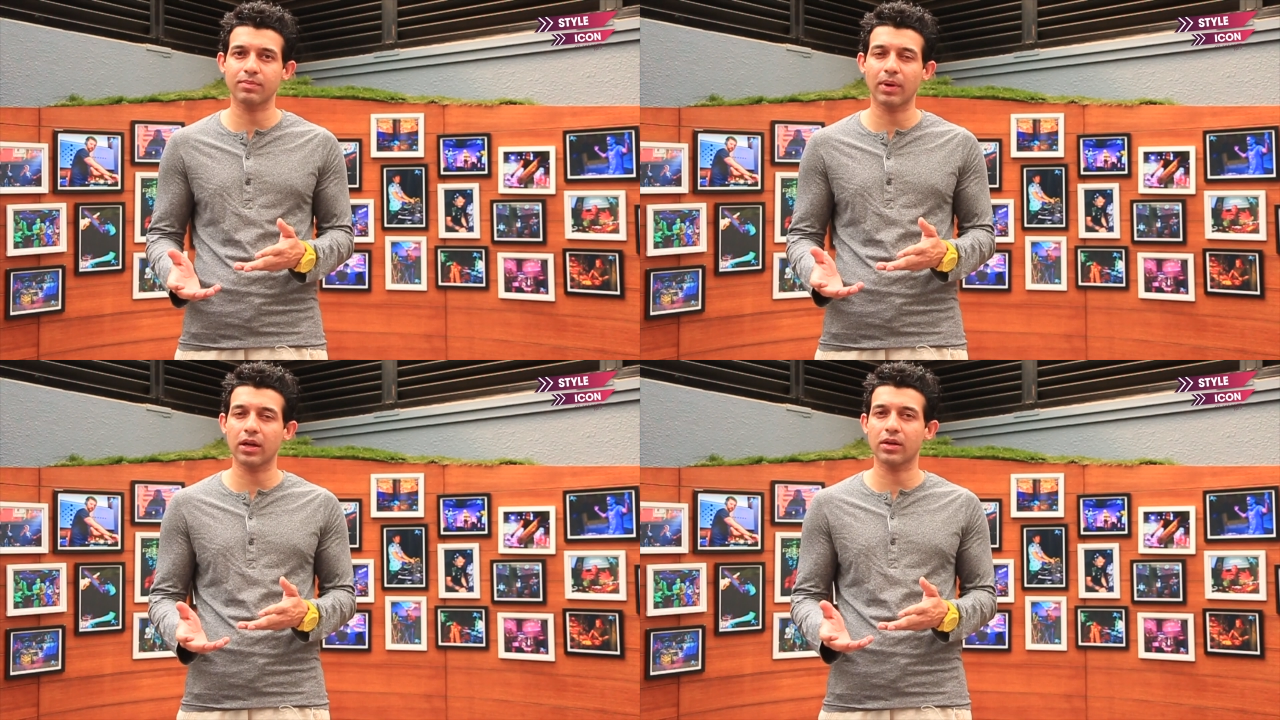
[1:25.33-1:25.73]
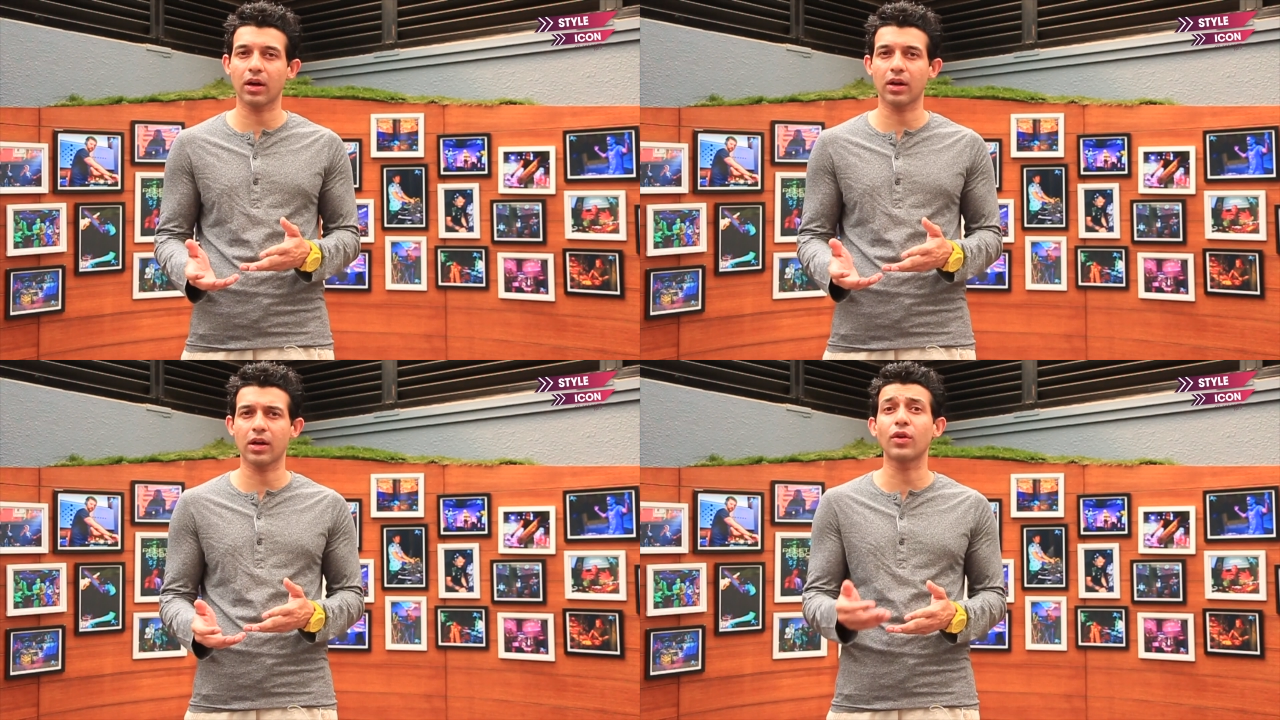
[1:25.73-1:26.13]
But
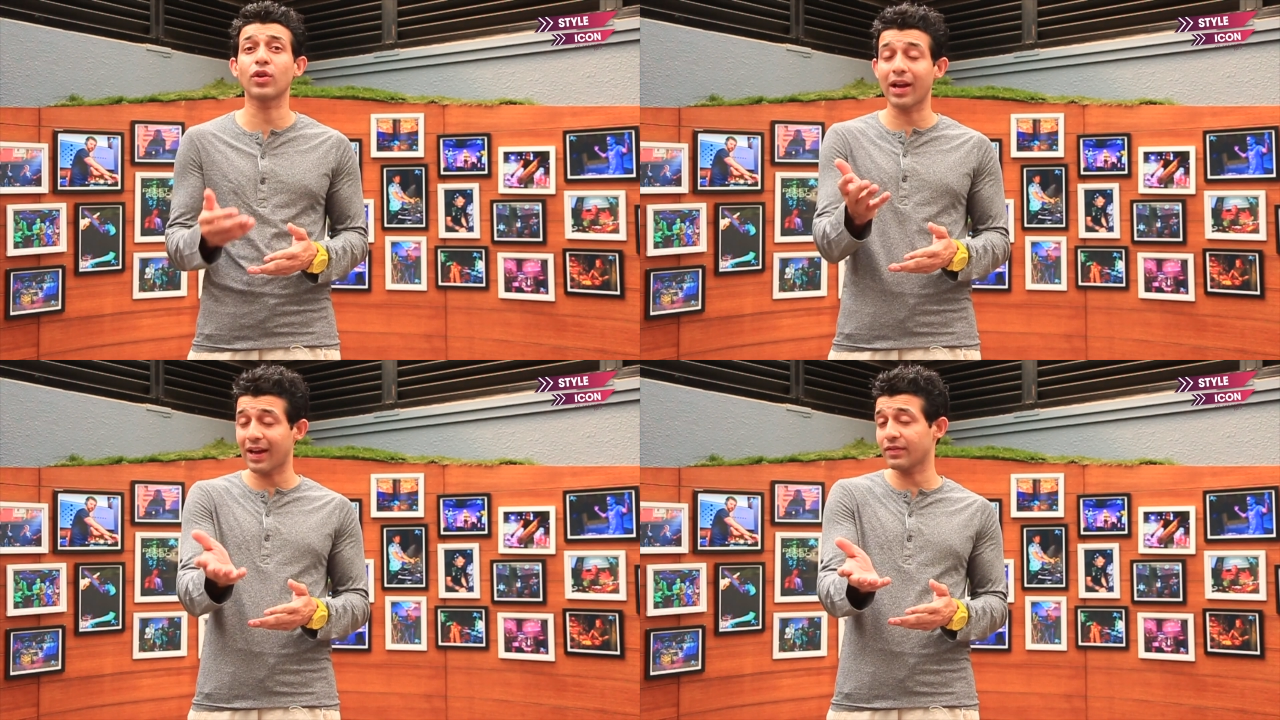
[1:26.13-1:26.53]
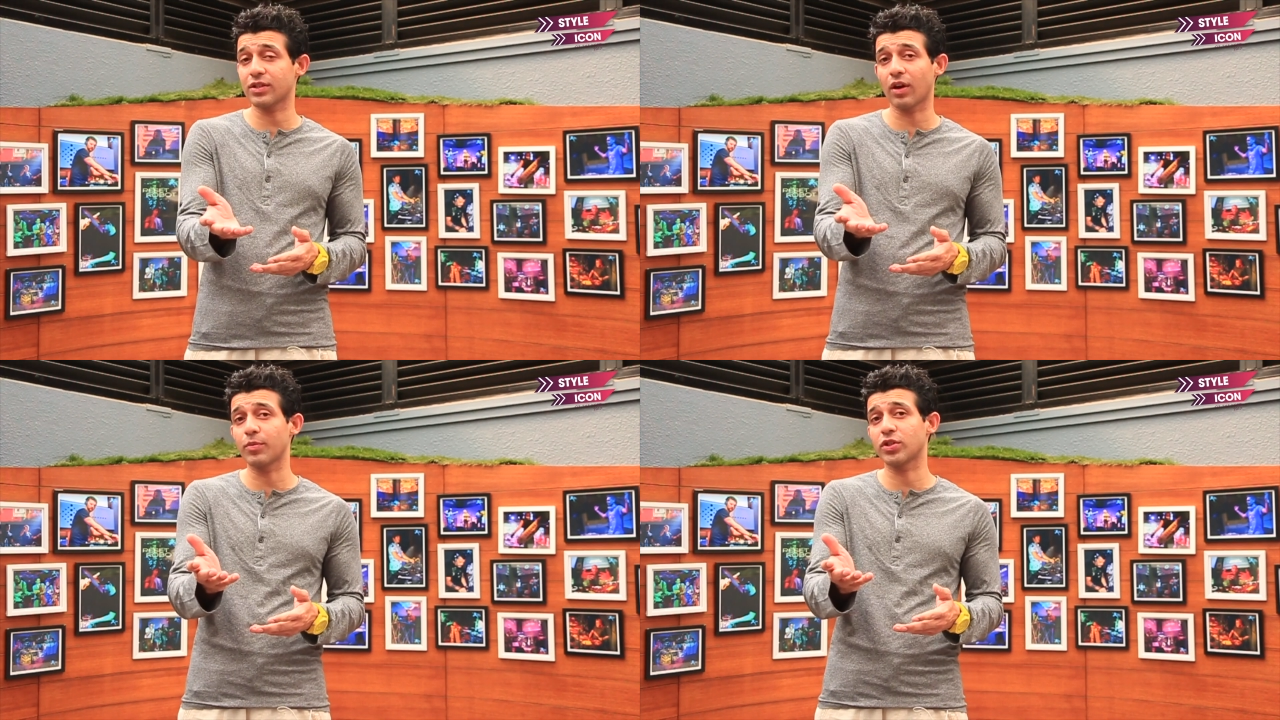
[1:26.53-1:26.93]
now you all have this
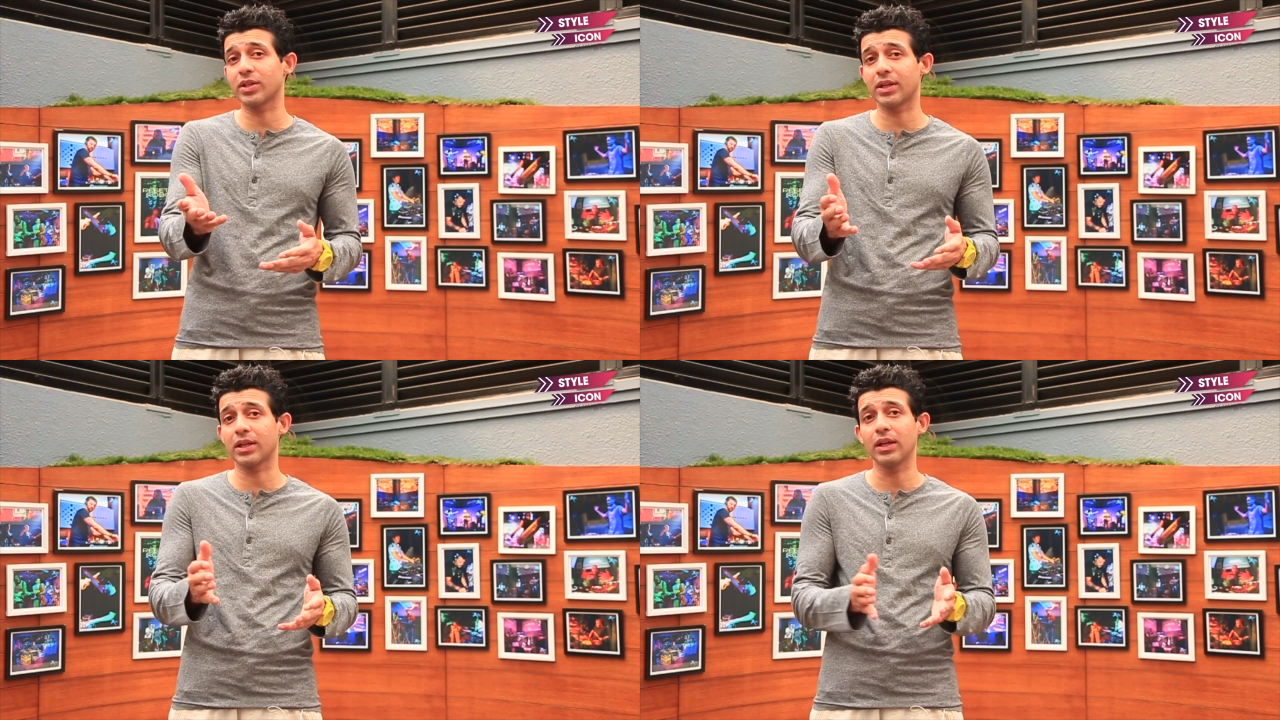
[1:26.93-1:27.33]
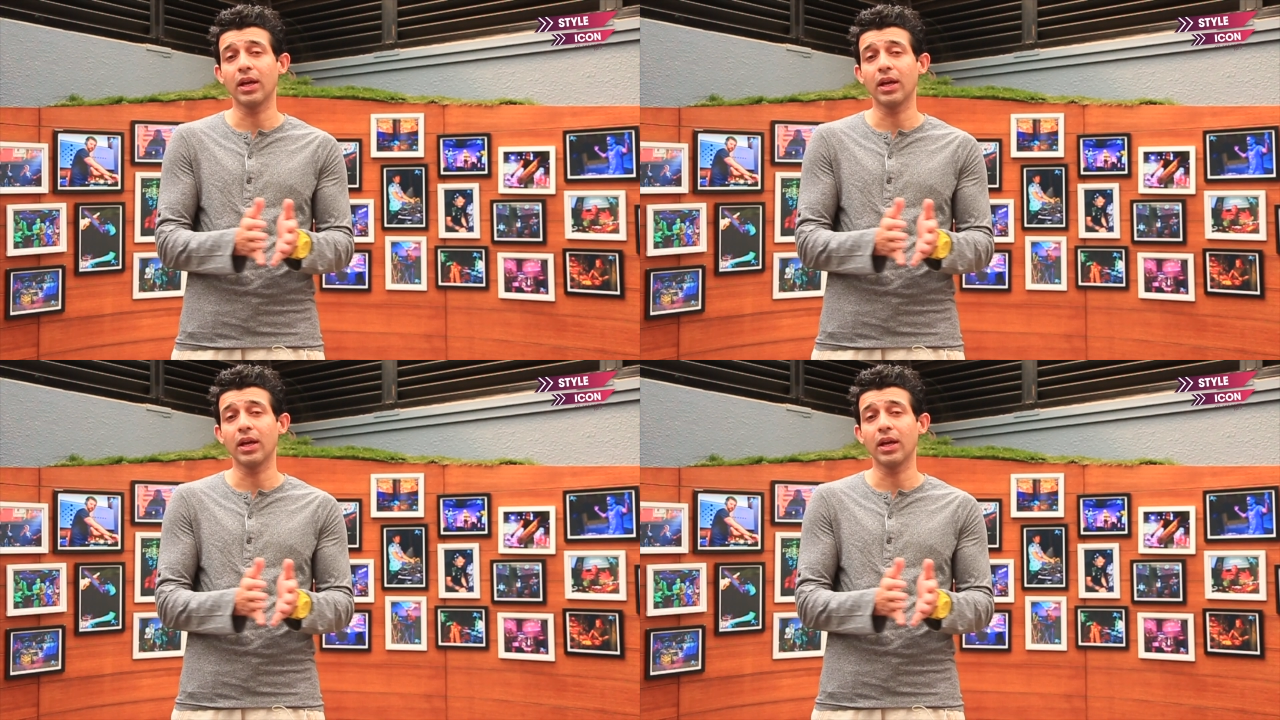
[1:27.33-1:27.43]
opportunity.